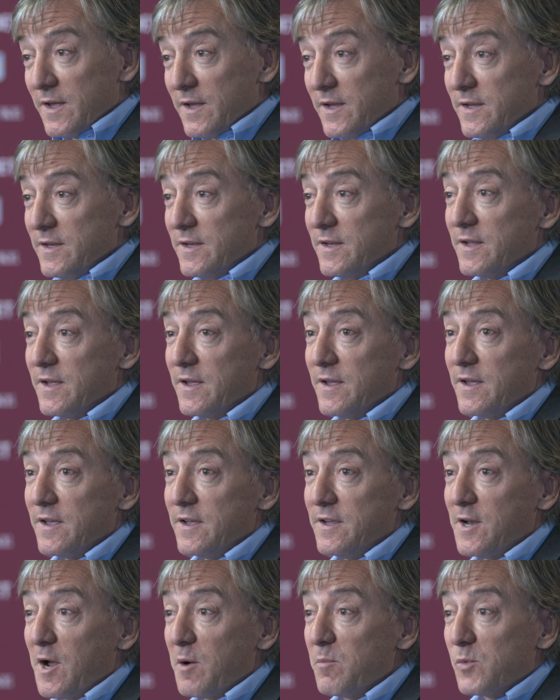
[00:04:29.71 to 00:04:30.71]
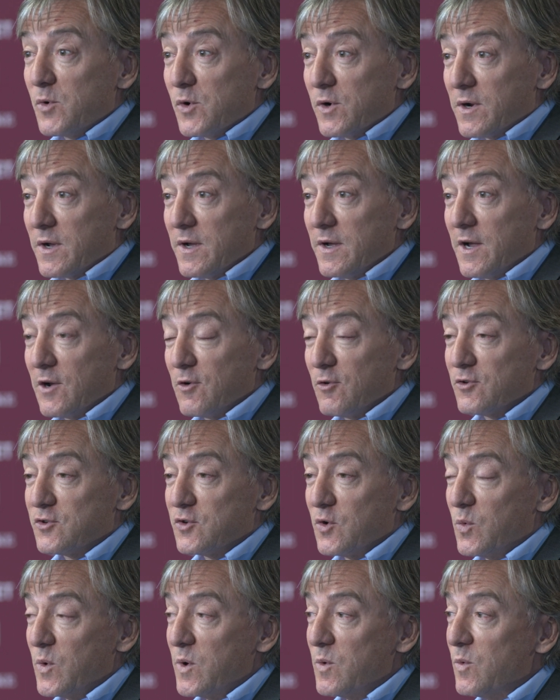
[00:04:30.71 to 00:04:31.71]
in, uh, in Hamburg, and
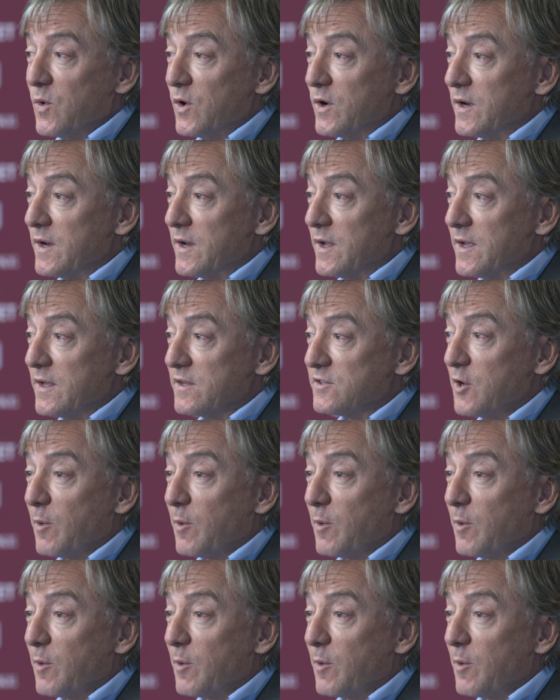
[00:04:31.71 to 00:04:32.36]
also we won